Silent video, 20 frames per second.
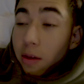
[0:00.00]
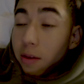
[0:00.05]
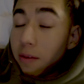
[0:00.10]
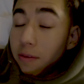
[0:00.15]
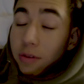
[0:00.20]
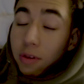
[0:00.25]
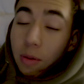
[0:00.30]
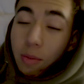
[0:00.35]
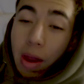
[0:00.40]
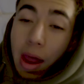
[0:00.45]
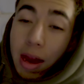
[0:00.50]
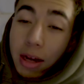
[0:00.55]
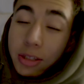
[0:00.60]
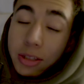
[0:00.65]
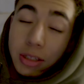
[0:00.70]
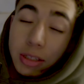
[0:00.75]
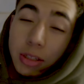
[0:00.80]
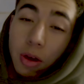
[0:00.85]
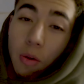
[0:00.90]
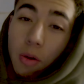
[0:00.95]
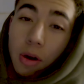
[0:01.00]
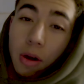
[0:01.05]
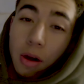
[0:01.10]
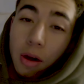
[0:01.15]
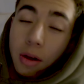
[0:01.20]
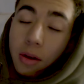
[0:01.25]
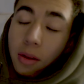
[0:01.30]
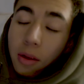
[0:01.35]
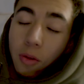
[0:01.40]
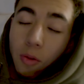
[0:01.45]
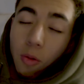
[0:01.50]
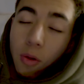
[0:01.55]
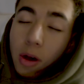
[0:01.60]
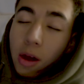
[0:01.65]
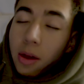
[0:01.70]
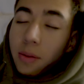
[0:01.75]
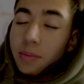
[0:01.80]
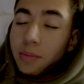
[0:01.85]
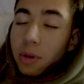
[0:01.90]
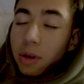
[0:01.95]
if something actually is going on or
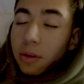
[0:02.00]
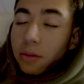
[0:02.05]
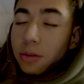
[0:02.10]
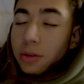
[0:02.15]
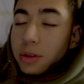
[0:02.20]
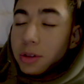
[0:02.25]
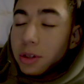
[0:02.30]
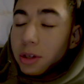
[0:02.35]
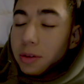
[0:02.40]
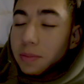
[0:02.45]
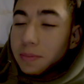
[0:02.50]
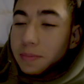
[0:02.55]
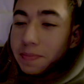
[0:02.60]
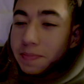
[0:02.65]
what, but we'll see.